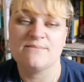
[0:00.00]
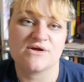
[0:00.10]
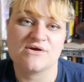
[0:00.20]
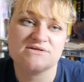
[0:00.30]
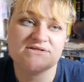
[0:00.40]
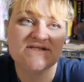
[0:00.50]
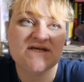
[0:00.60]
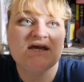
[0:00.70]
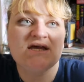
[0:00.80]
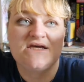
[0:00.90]
because
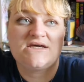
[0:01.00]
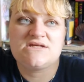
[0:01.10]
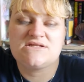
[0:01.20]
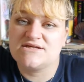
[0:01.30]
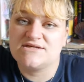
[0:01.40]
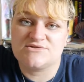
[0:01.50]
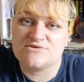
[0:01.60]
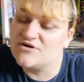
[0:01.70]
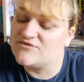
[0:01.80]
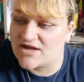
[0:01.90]
in the
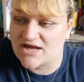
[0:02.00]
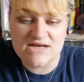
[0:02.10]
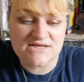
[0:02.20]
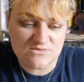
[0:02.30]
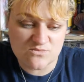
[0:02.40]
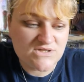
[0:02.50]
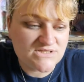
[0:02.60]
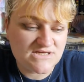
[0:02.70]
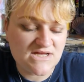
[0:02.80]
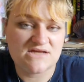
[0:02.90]
story of like Alice in
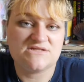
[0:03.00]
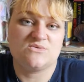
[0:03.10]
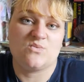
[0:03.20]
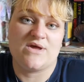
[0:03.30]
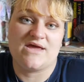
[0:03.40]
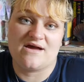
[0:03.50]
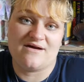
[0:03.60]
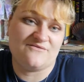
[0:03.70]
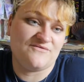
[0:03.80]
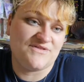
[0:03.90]
Wonderland we
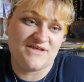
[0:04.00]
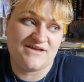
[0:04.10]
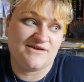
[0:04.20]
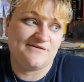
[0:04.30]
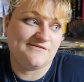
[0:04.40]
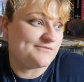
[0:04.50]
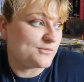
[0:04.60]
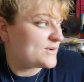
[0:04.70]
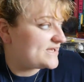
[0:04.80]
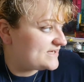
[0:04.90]
have the
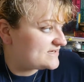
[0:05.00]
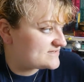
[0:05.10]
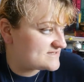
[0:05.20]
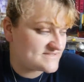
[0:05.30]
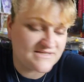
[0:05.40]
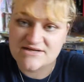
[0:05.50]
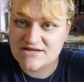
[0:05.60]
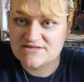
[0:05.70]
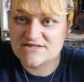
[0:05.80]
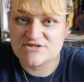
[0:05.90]
queen that's in
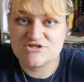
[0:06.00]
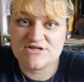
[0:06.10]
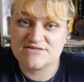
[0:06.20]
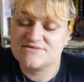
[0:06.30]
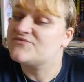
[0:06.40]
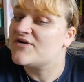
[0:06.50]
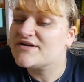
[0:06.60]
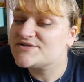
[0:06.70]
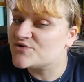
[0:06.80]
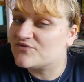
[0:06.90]
it and she is
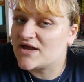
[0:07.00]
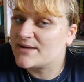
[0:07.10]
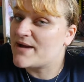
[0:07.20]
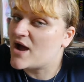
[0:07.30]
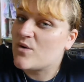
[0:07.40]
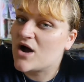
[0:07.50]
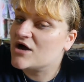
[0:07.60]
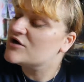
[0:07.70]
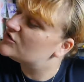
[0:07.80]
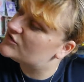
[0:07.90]
very sort of like power
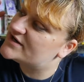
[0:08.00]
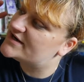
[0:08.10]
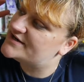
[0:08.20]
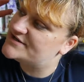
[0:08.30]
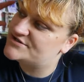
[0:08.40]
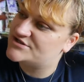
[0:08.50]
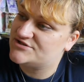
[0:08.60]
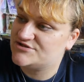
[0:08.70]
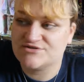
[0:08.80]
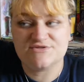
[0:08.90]
hungry
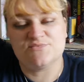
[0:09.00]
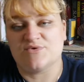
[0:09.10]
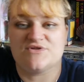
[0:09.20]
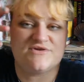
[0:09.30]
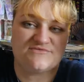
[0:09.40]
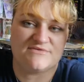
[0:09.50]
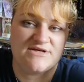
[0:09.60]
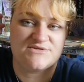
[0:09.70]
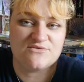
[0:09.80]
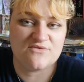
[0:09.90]
she's just one of those
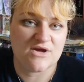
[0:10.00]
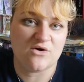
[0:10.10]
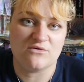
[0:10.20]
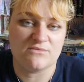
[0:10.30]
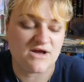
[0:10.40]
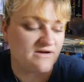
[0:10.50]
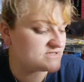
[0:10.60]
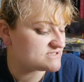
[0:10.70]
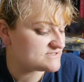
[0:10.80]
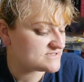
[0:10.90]
really sort of like horrible
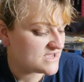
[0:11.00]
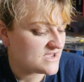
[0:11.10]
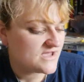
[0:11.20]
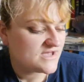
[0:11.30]
characters